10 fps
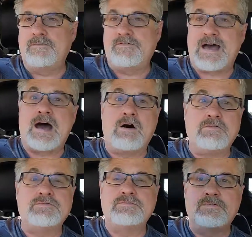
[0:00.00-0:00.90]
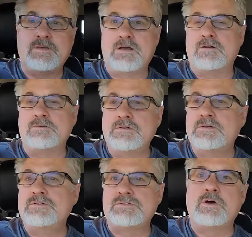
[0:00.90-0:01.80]
valve there
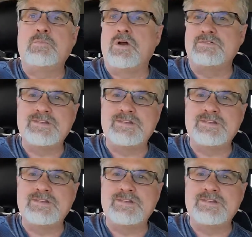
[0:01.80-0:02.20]
somewhere.